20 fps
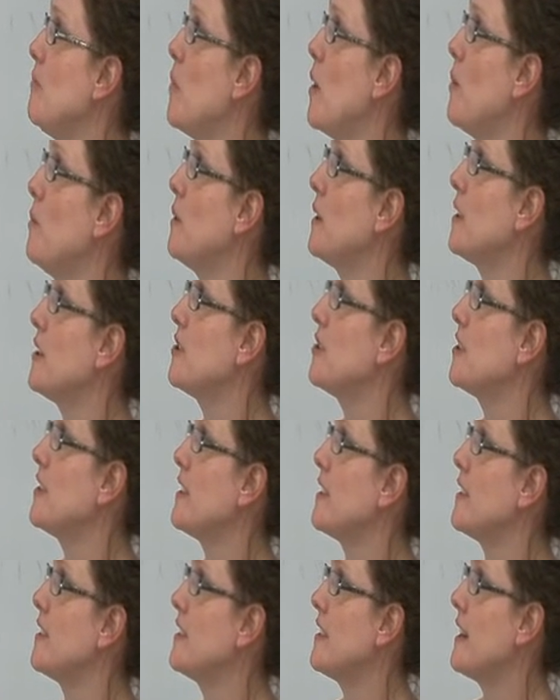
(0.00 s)
published
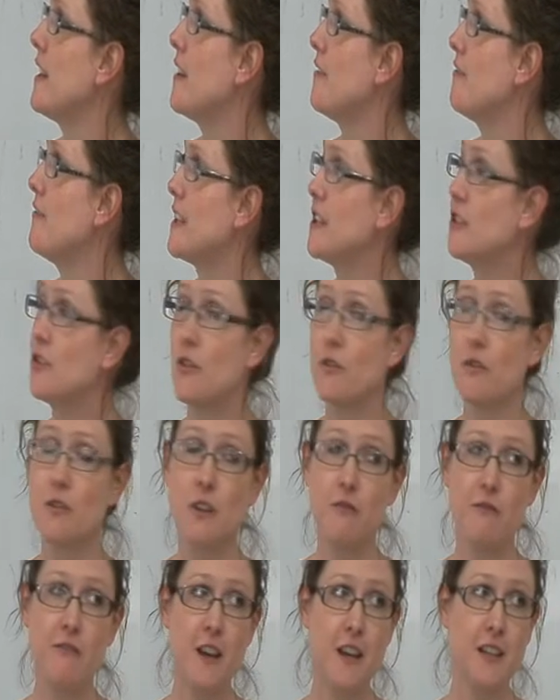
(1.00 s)
this
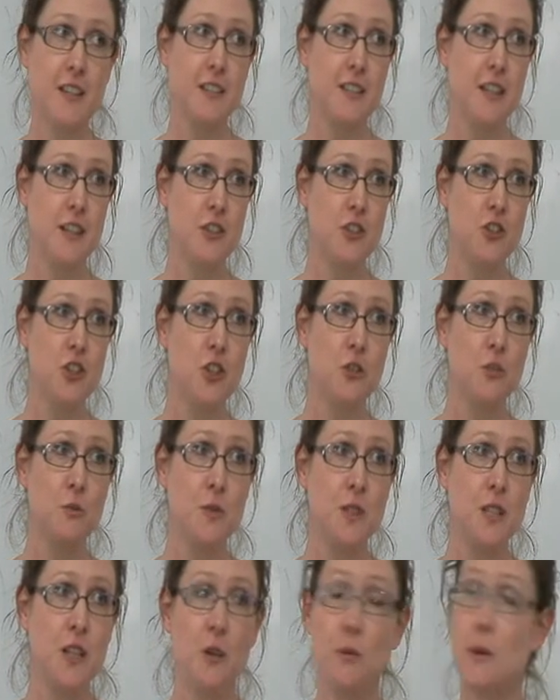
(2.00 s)
Phytophthora infestans
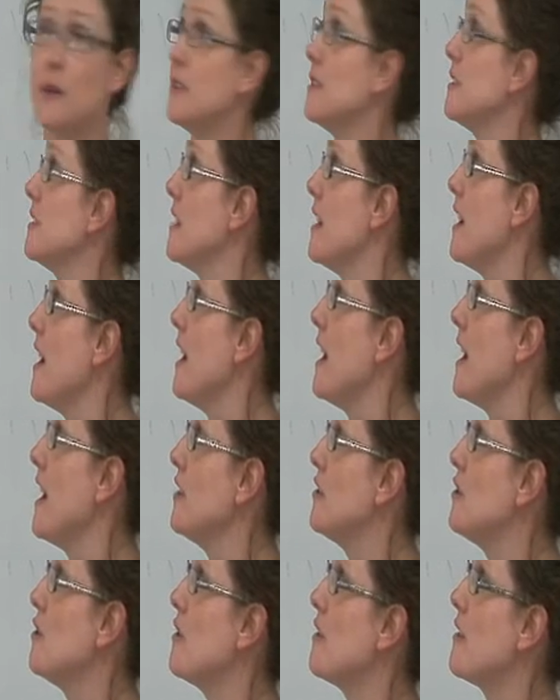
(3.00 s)
genome sequence
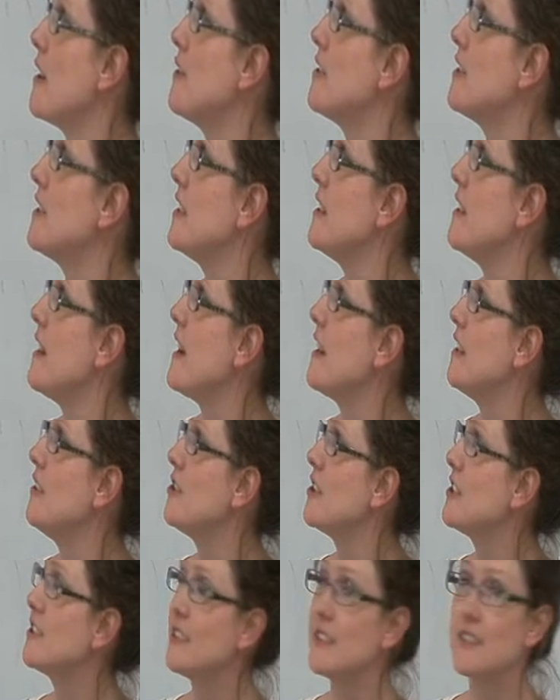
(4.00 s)
in 2009,
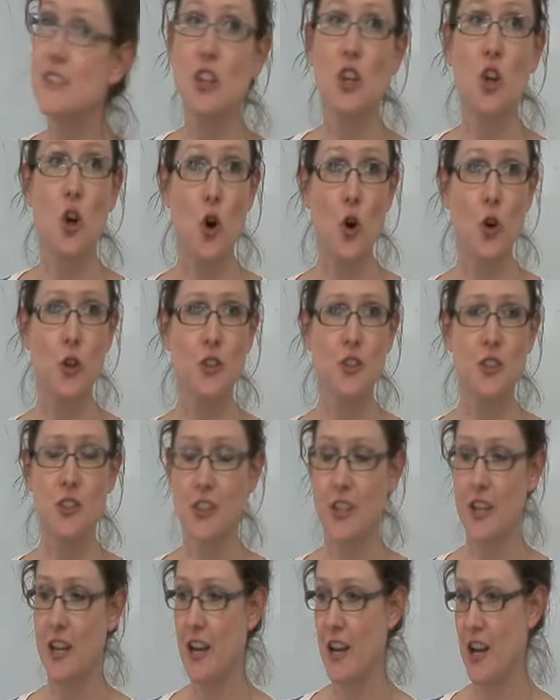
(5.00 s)
just as the
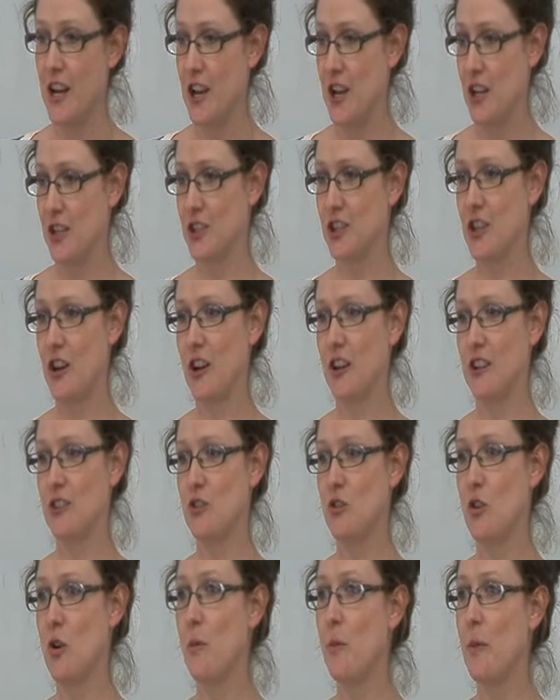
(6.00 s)
cost started
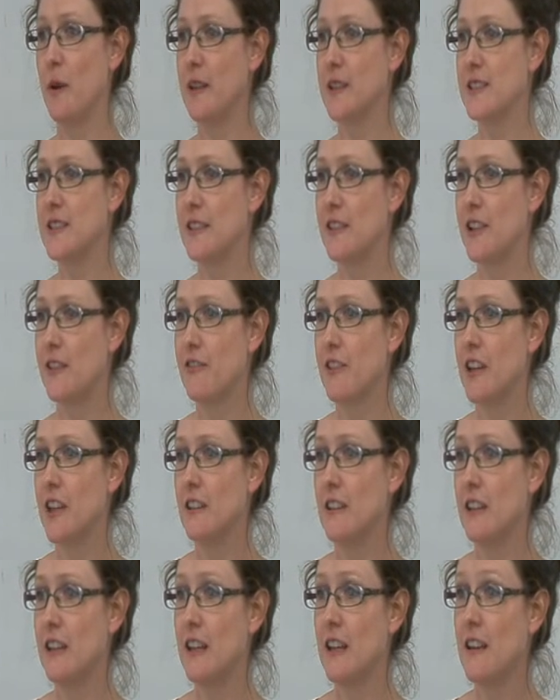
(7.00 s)
dropping
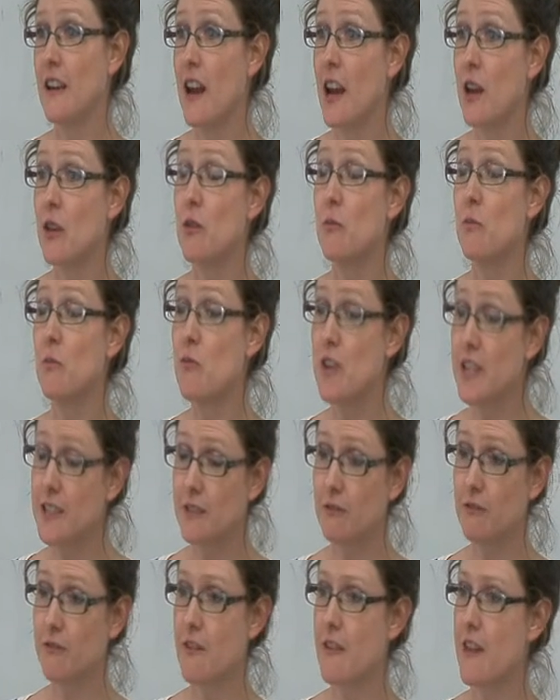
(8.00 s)
significantly. And the
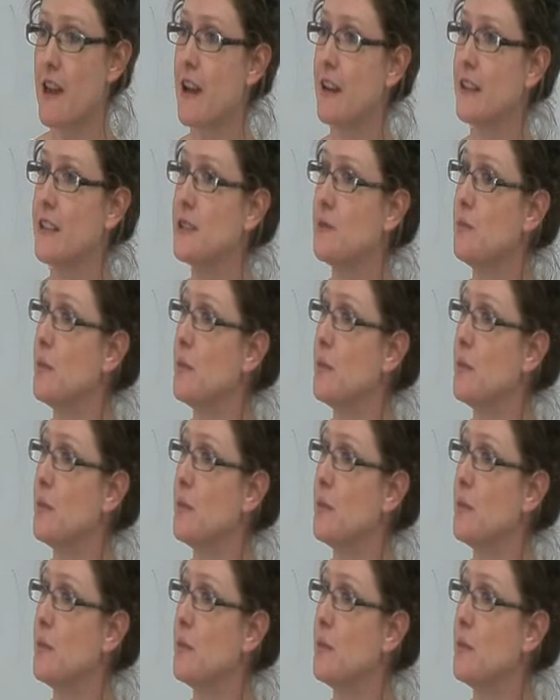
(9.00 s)
reason for that is